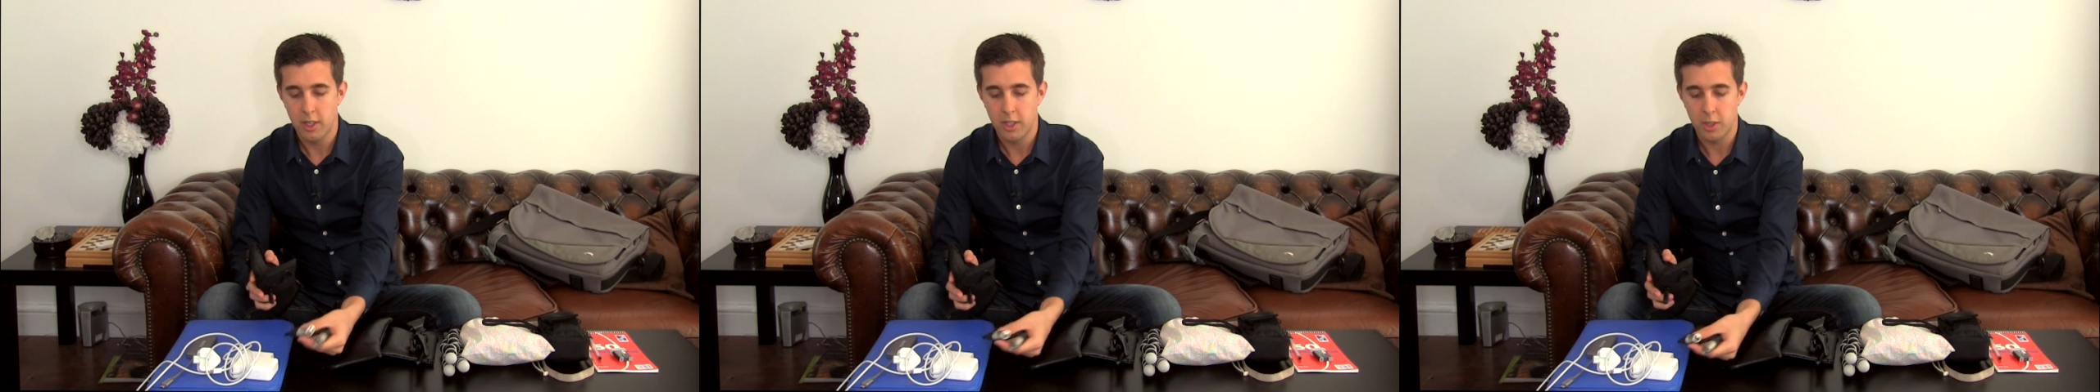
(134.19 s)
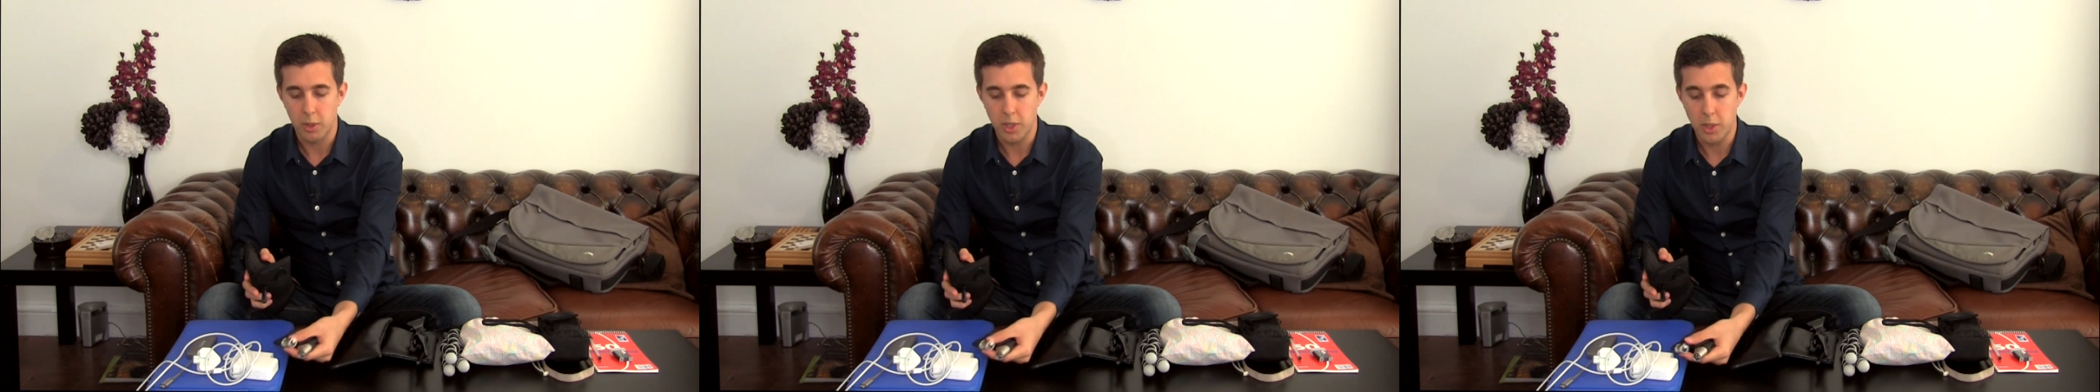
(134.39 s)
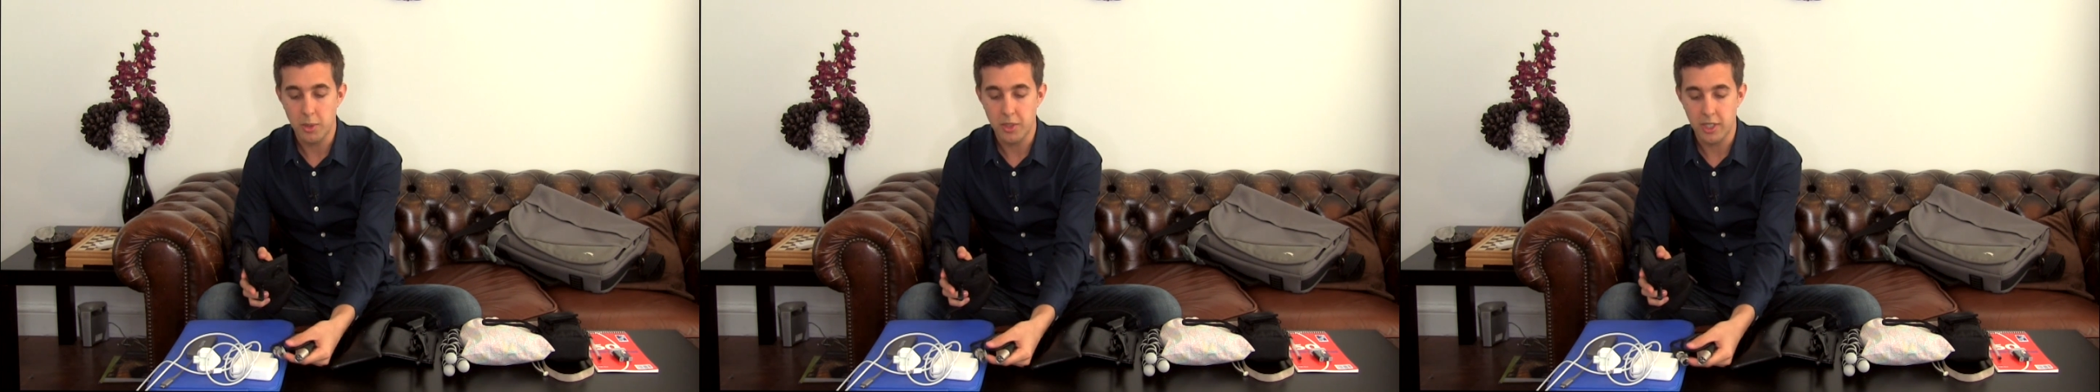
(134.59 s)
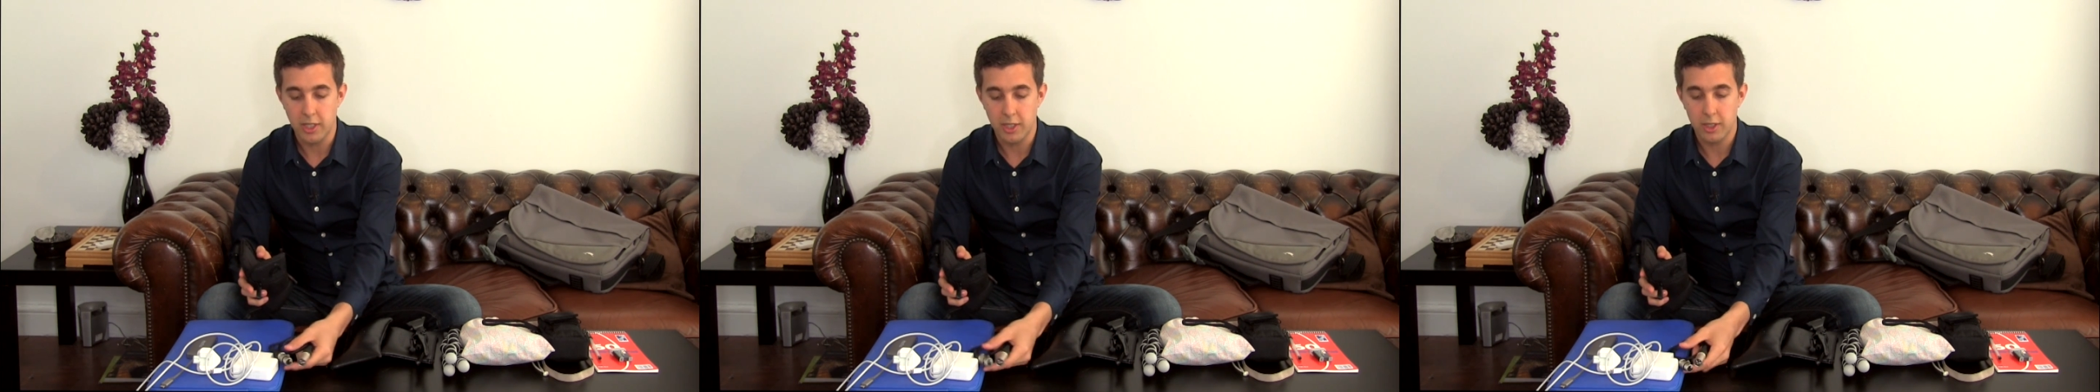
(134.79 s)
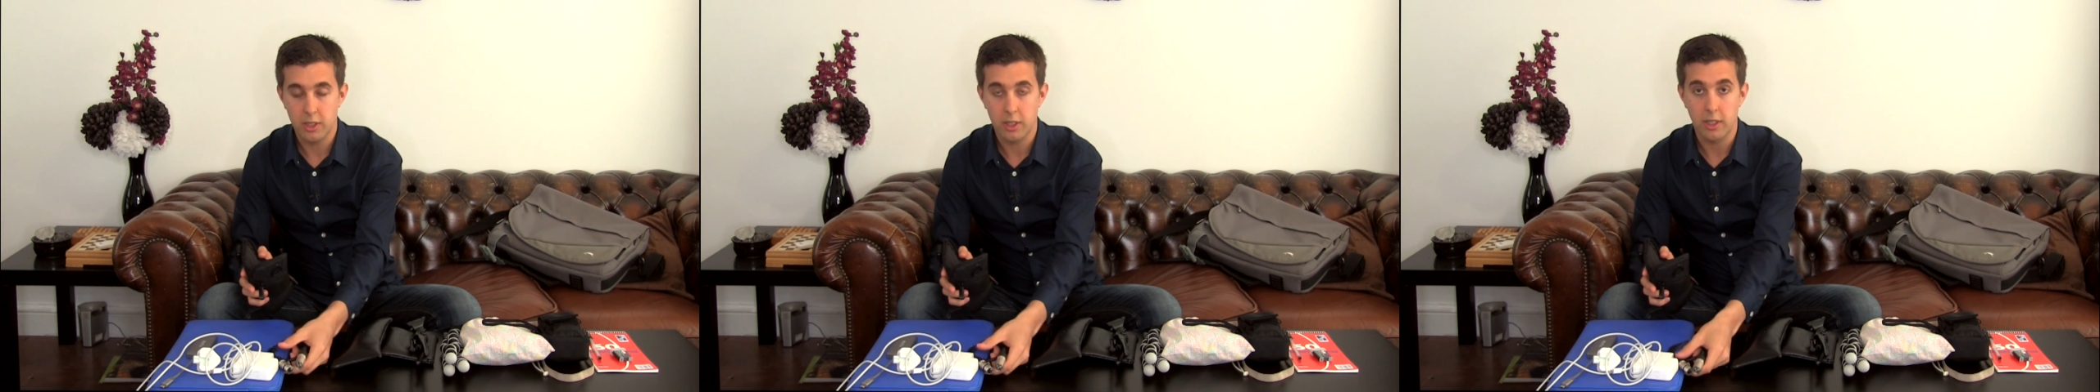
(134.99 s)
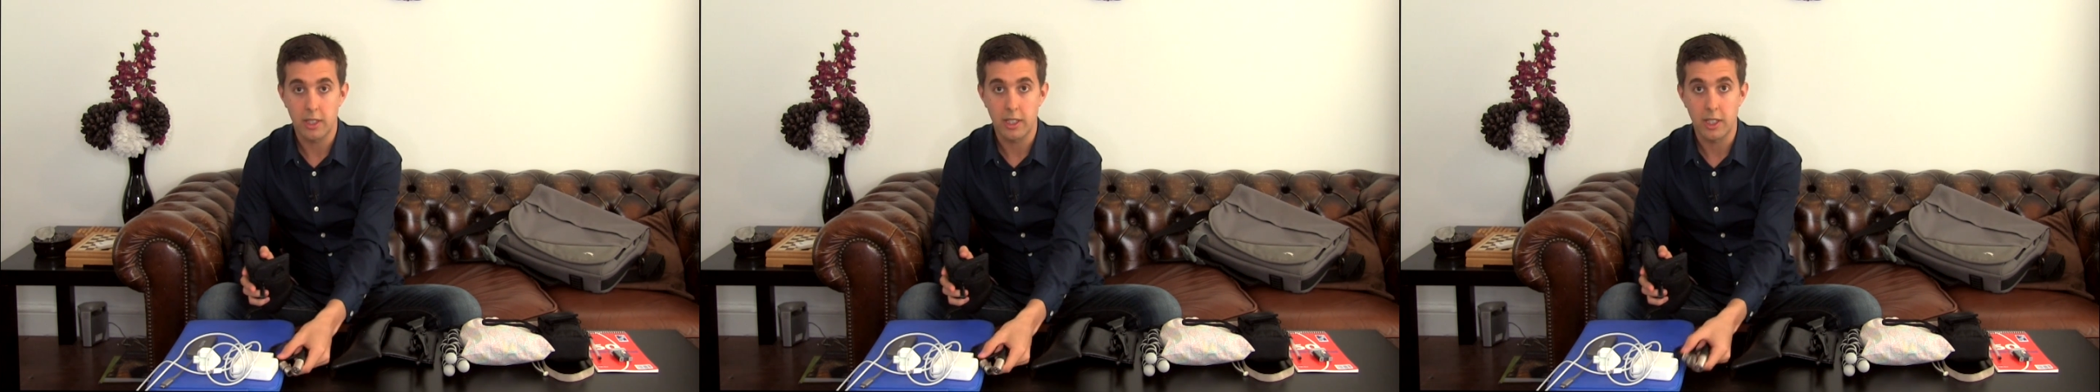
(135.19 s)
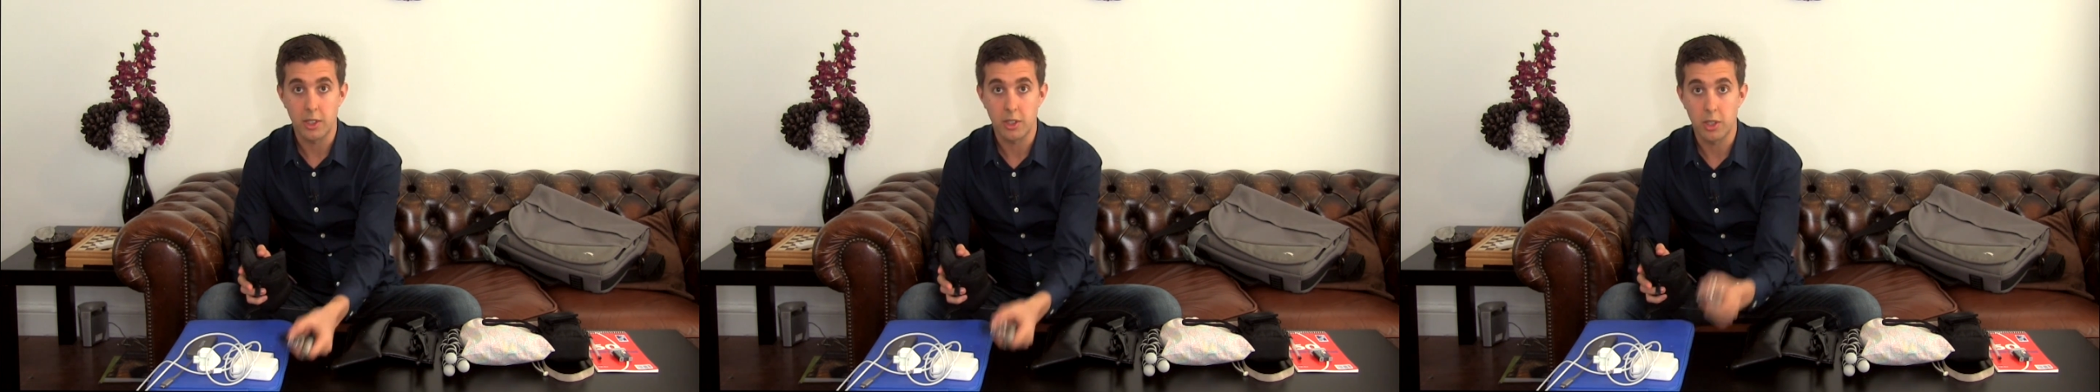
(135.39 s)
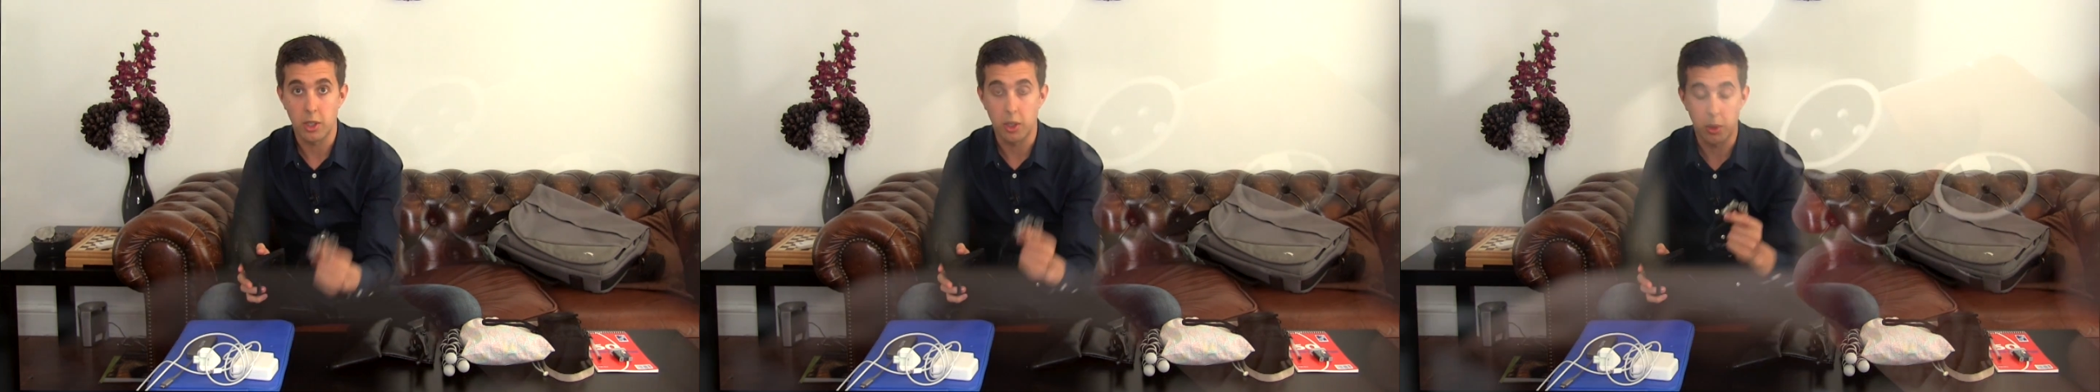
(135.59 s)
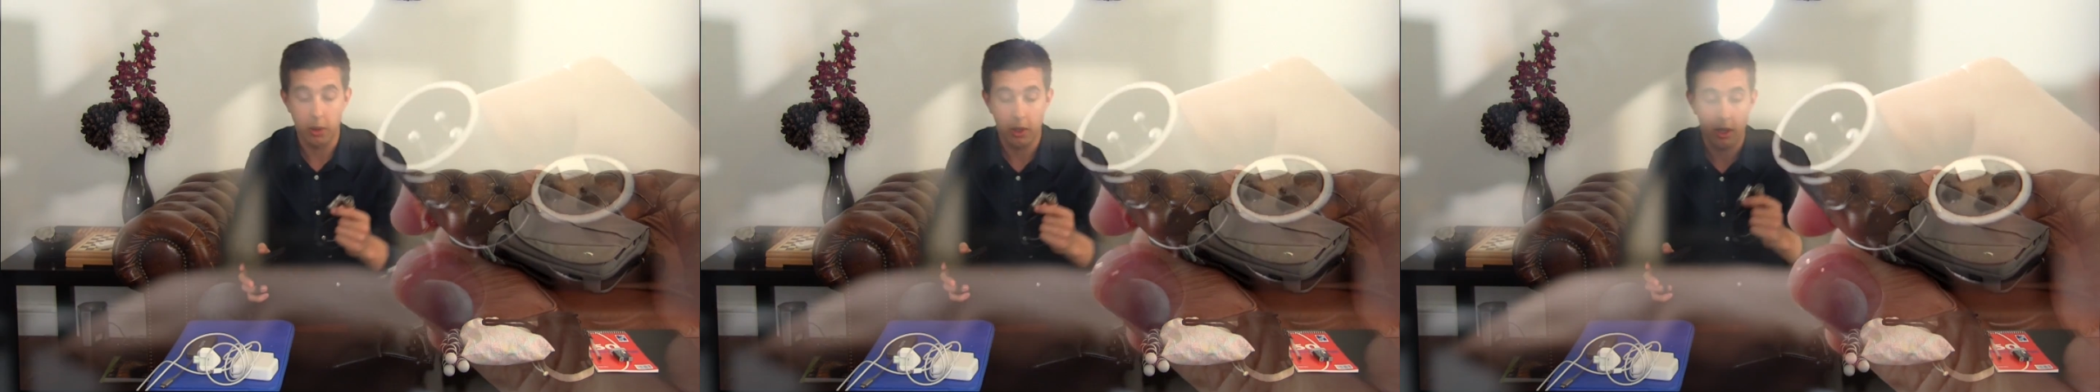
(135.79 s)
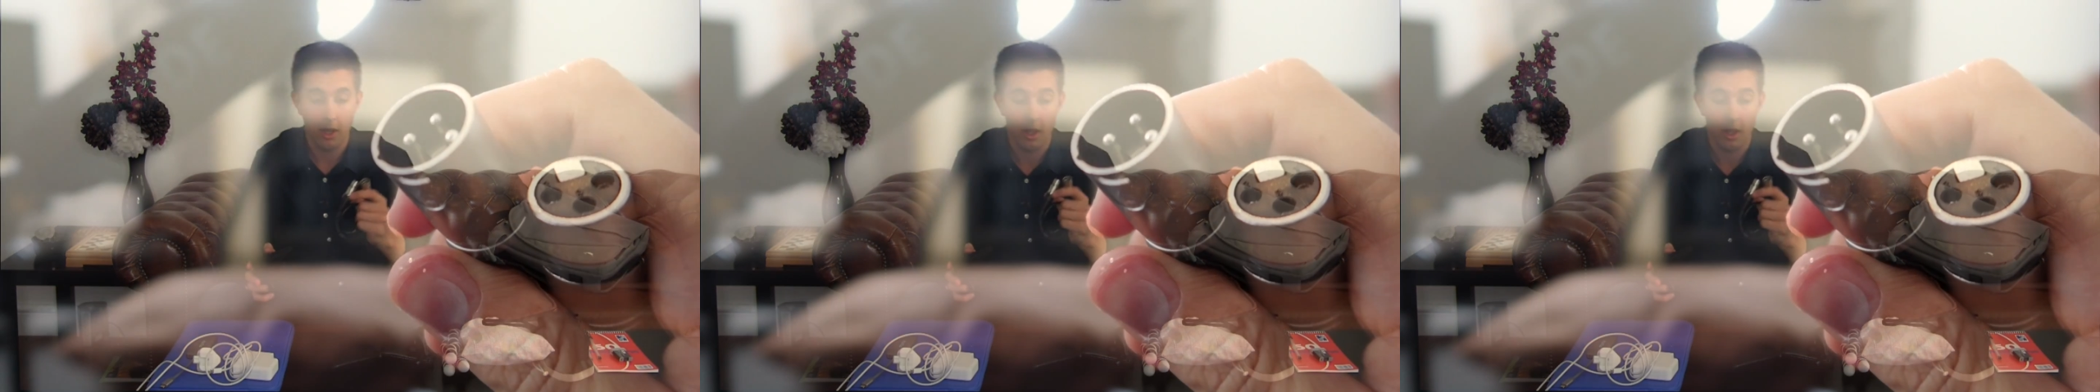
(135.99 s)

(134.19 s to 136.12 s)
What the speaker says: So I use this into